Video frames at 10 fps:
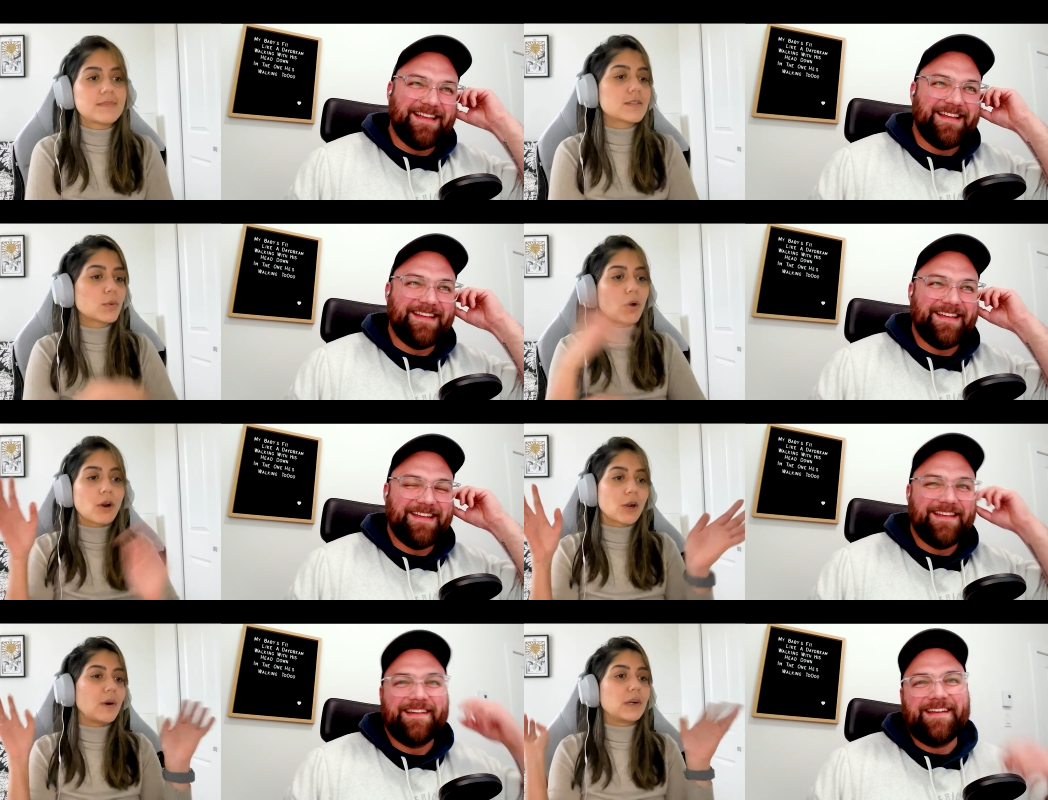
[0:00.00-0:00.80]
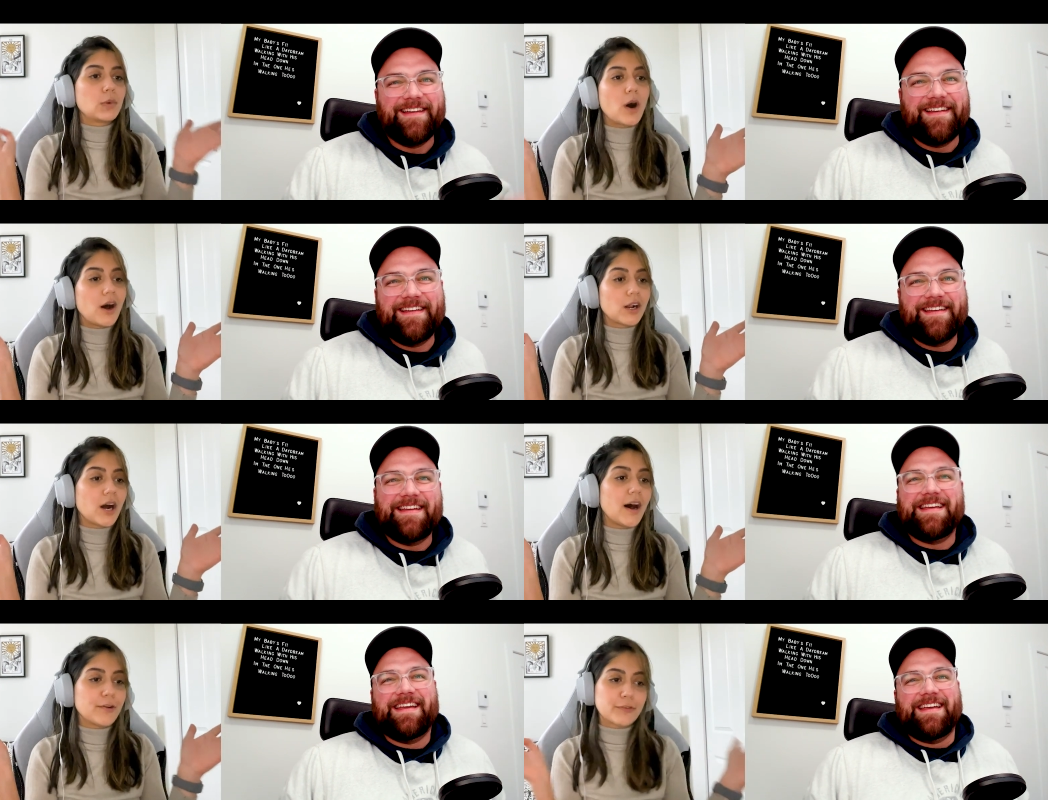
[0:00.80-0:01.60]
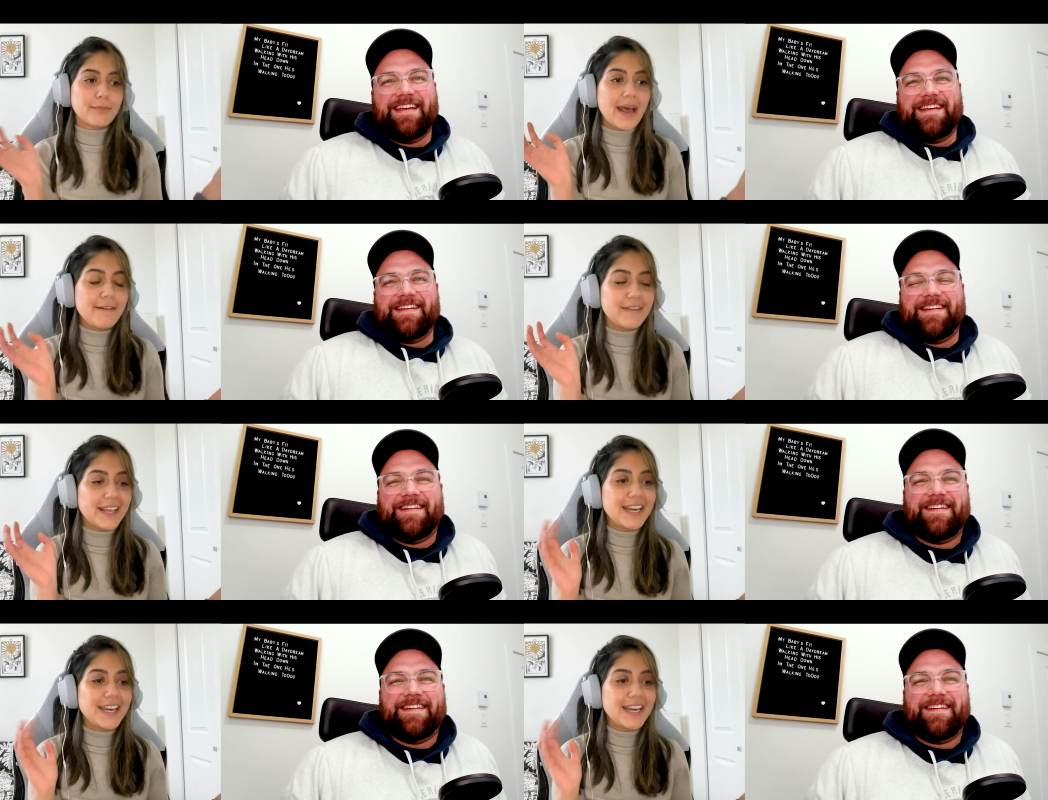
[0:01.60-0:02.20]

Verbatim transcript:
Speaker 1: quote unquote god from heaven